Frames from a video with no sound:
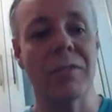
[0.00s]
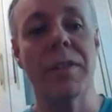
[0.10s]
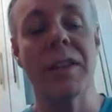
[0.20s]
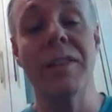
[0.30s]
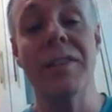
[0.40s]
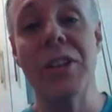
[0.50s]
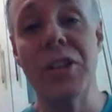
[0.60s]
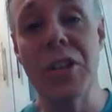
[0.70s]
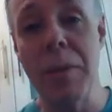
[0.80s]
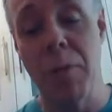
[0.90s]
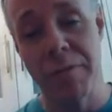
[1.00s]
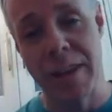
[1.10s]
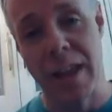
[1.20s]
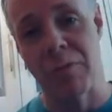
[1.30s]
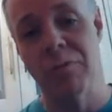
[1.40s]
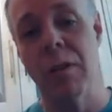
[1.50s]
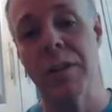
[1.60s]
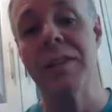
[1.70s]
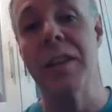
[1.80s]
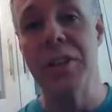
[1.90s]
What is the shape of nouns?
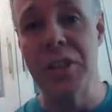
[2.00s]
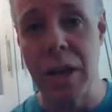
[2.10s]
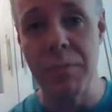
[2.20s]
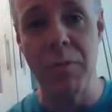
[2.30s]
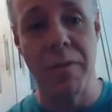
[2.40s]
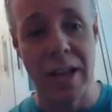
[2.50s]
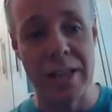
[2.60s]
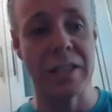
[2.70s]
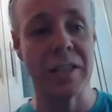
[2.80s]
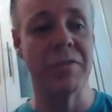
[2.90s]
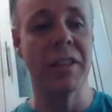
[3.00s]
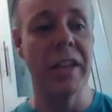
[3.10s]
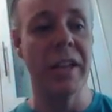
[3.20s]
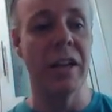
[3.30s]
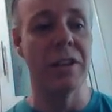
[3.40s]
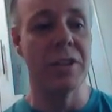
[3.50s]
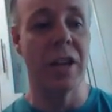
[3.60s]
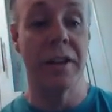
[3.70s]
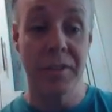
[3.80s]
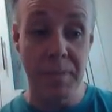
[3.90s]
What is the shape of adjectives in English
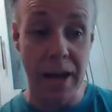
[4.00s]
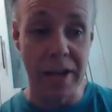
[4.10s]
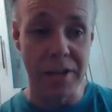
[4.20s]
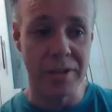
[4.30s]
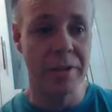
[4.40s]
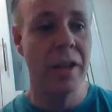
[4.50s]
and Spanish?